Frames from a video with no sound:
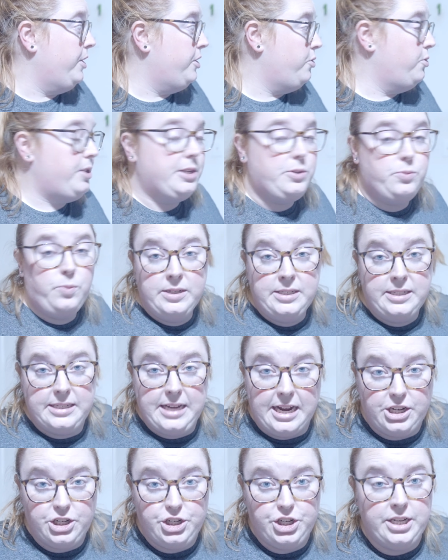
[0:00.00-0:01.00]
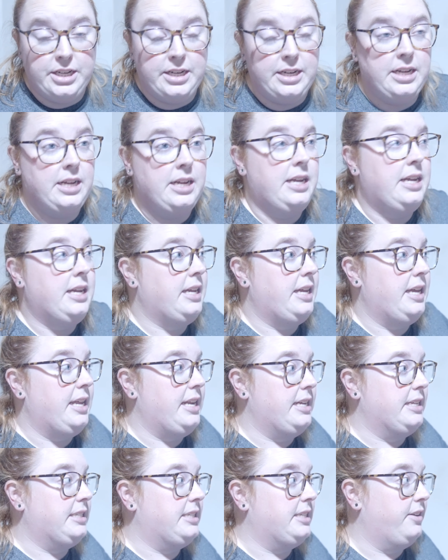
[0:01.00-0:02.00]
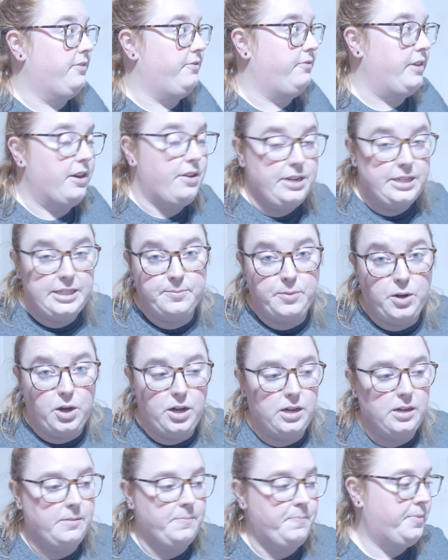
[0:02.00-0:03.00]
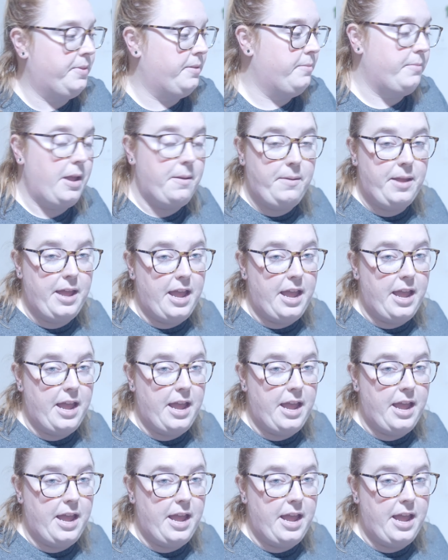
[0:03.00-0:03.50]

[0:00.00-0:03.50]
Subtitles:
doing this one section. It is very small, maybe